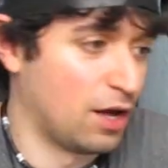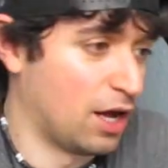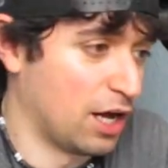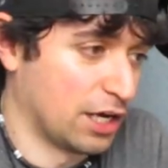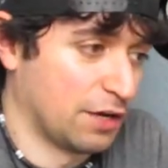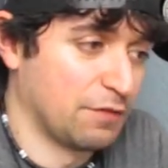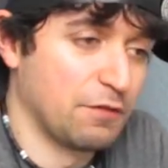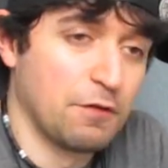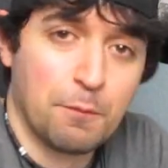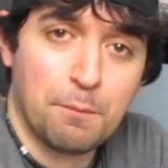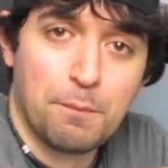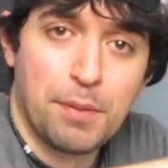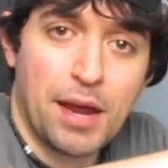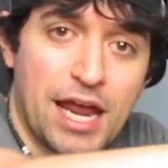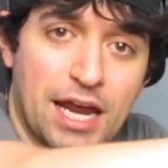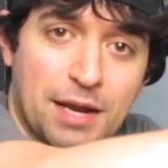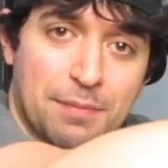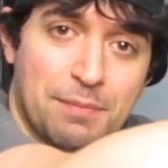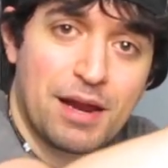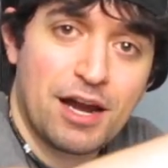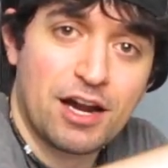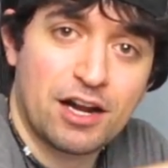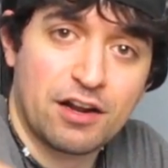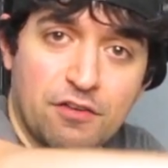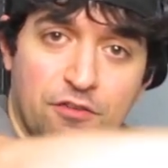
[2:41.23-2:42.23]
I'll give you
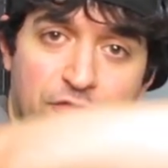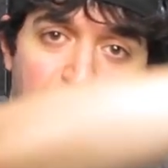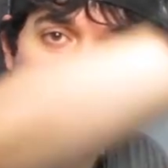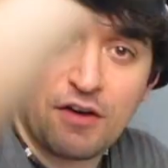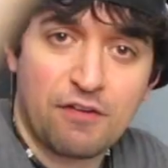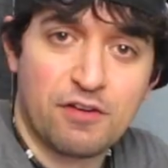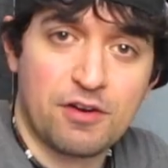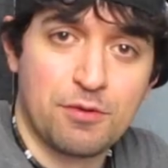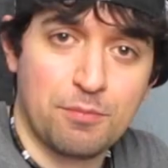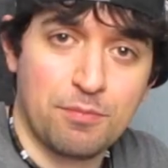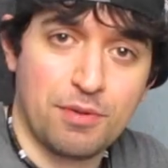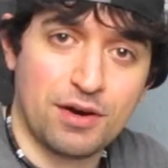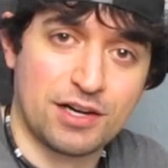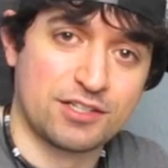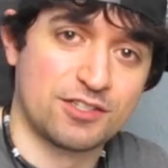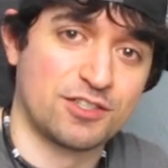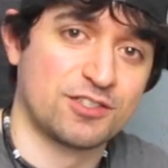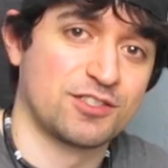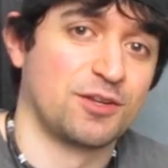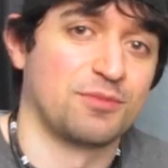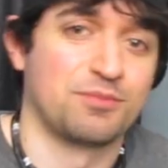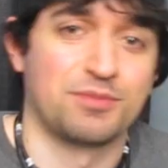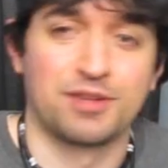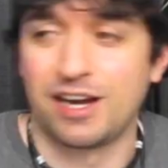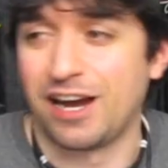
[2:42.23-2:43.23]
bank, man, I'll give you $500 or
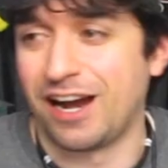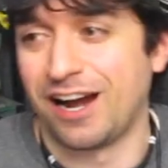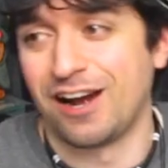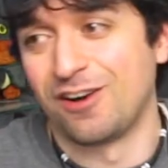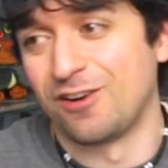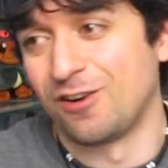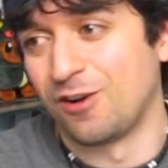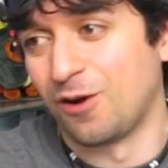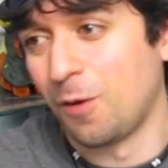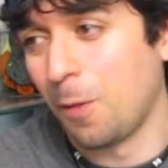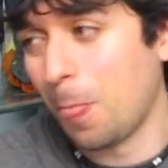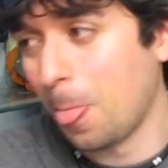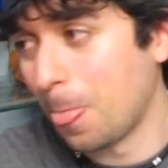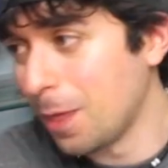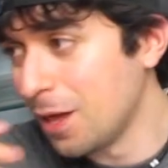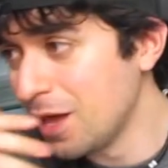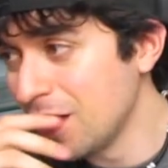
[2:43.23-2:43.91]
something, I don't know.